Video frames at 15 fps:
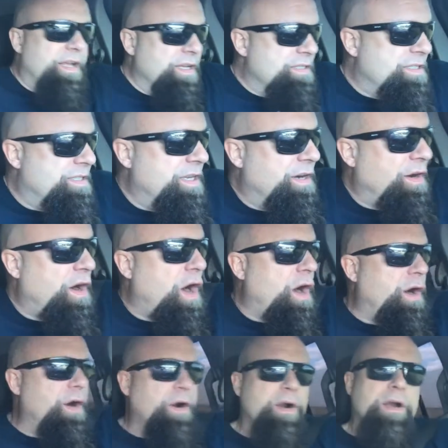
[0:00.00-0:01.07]
consider
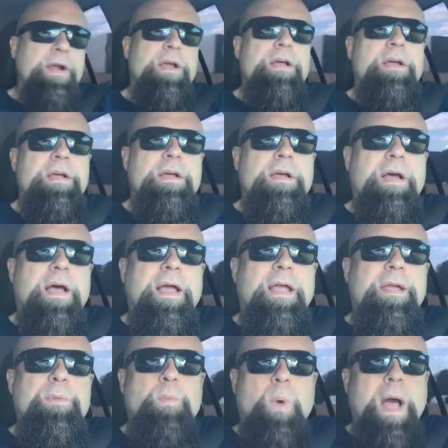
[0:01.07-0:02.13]
her
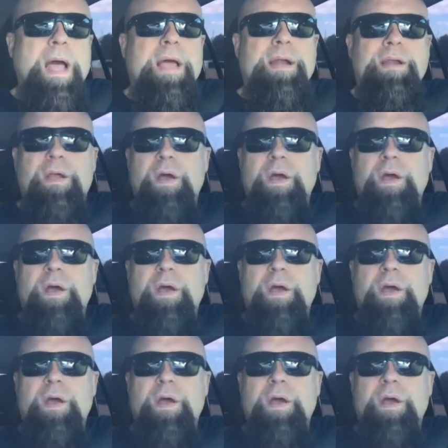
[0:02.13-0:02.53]
a wine